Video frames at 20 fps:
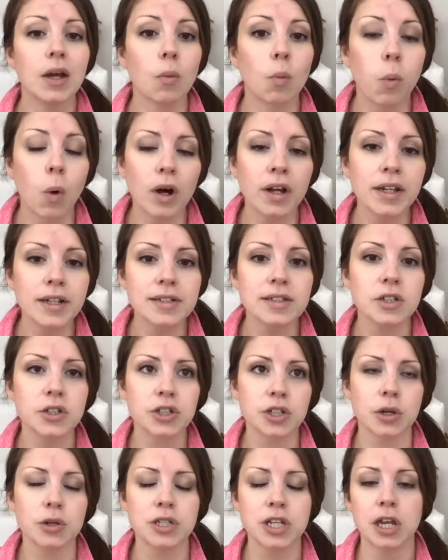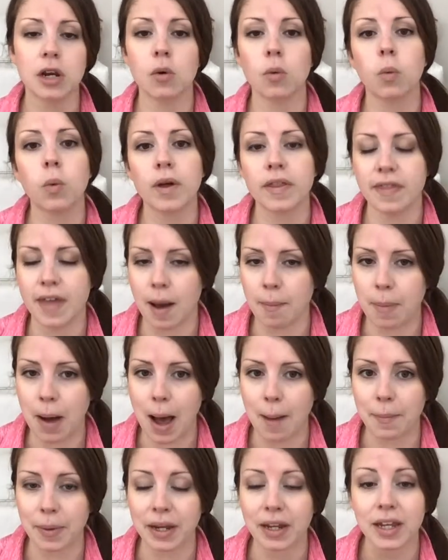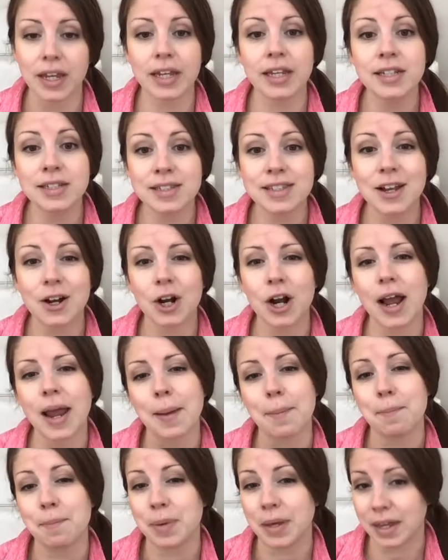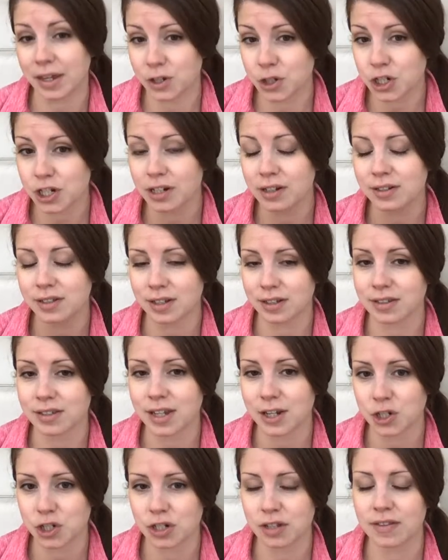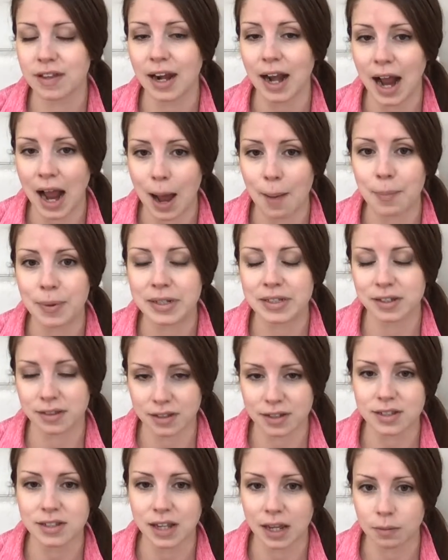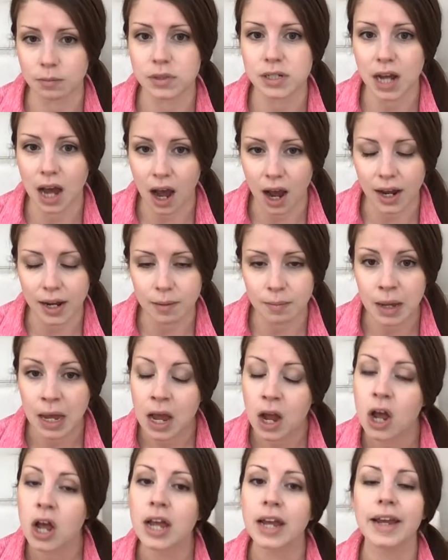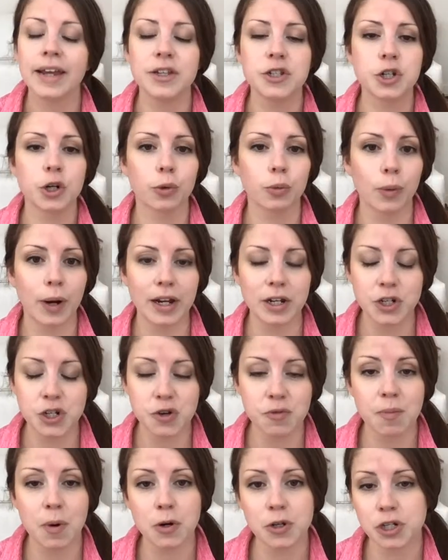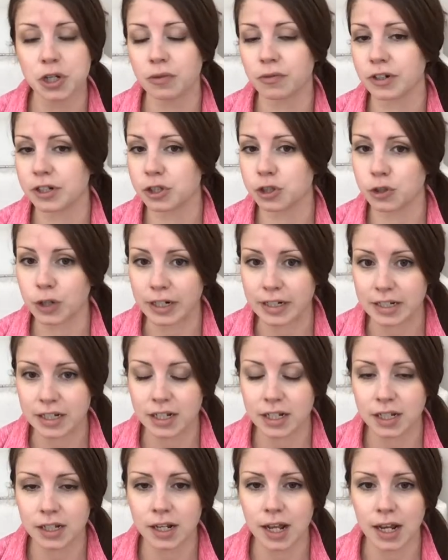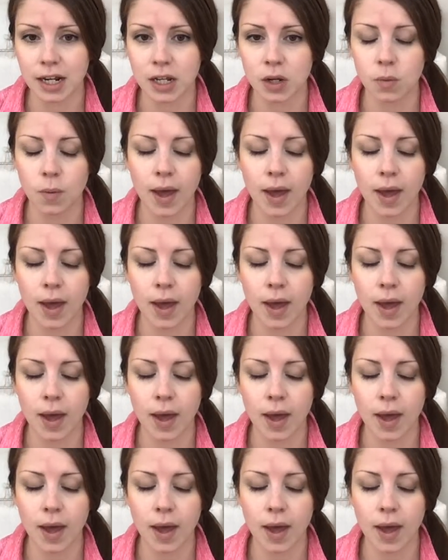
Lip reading: what is associated with that popping? Is there a pinching sensation that happens at the same time? Is your range of motion restricted in any